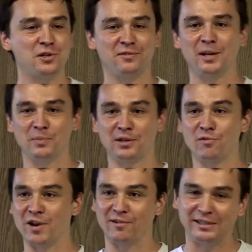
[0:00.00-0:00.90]
development
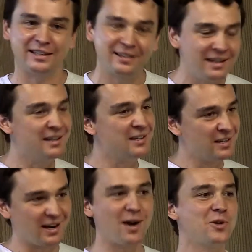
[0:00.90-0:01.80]
career. Like,
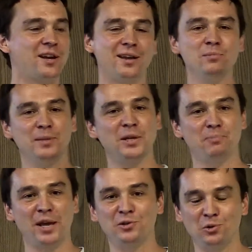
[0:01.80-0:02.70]
how can I implement
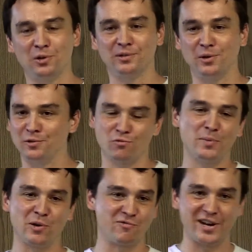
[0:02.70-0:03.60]
Pet Store on
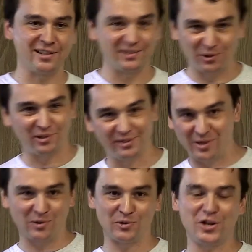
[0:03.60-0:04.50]
Ruby on Rails or,
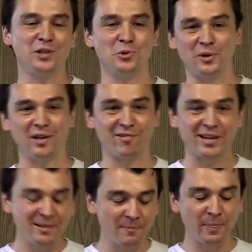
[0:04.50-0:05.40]
J2E,
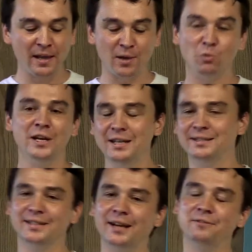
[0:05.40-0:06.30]
right? We need
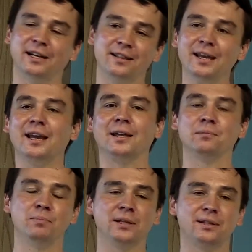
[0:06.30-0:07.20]
stuff like
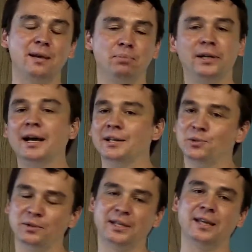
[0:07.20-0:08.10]
that, but applied
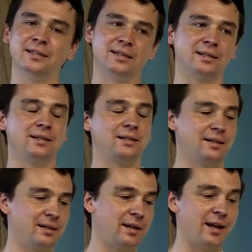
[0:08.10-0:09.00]
to
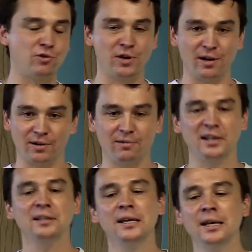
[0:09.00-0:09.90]
data engineers,
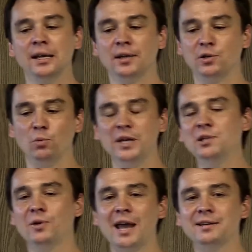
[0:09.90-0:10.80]
right? So we need
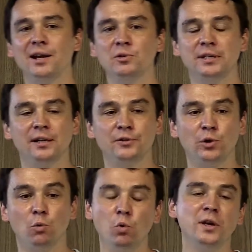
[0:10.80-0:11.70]
to ask ourselves,
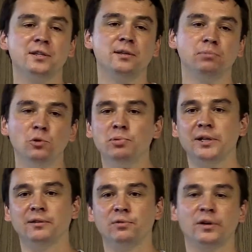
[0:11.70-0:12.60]
what is the
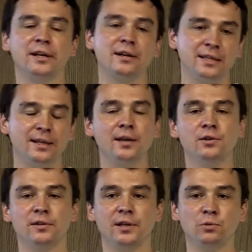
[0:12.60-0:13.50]
blueprint for an
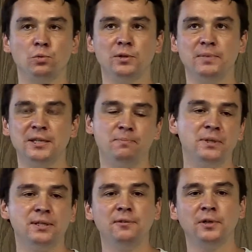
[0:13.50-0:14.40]
architecture that would be
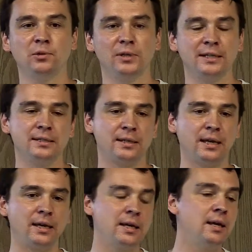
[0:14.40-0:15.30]
specific to, let's
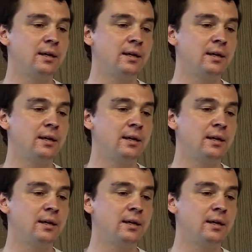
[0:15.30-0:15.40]
say,